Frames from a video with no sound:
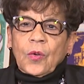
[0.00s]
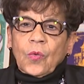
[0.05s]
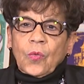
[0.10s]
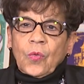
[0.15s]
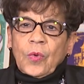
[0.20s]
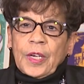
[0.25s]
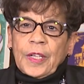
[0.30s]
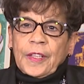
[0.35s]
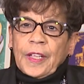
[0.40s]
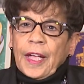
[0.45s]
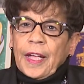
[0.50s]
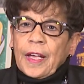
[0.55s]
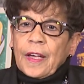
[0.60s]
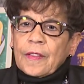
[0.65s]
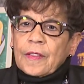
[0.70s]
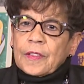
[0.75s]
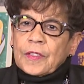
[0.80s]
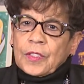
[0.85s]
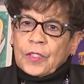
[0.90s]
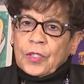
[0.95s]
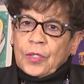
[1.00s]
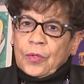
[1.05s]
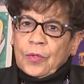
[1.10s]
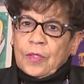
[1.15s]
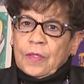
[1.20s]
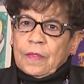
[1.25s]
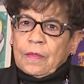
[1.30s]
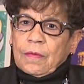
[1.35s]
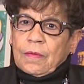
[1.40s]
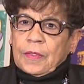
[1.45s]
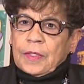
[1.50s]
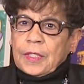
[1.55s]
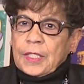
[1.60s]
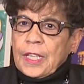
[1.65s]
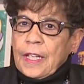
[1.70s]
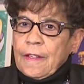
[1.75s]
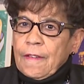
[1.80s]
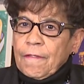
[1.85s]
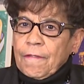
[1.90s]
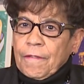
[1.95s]
with how the students
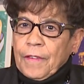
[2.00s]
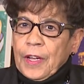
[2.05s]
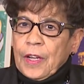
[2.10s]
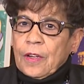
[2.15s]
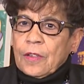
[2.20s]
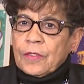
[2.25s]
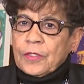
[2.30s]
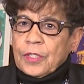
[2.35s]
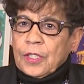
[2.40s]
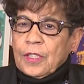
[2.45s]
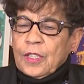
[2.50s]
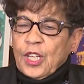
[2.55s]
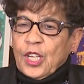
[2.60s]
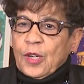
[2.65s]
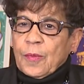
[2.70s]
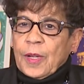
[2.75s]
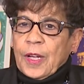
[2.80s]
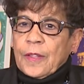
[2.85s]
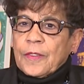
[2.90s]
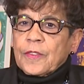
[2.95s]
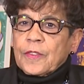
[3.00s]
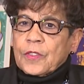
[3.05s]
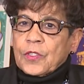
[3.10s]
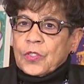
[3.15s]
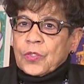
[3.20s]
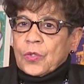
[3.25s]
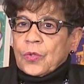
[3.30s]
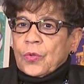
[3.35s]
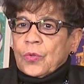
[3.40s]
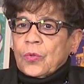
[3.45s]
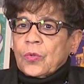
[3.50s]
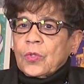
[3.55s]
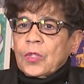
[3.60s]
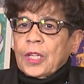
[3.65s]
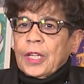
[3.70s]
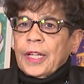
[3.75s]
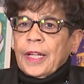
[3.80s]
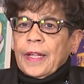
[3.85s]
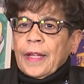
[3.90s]
felt about the school.